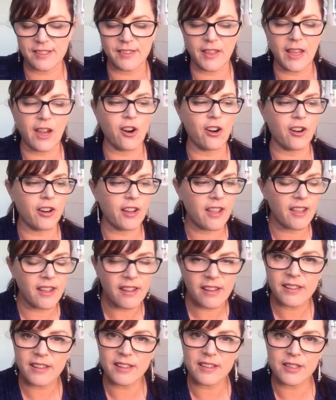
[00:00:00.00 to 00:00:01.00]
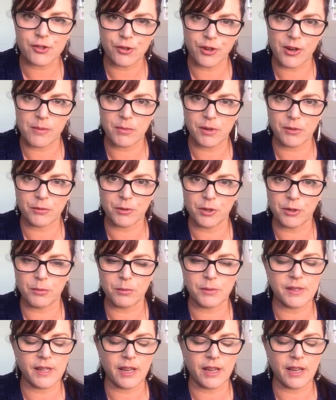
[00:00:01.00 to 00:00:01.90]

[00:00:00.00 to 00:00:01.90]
They are in the treatment rooms.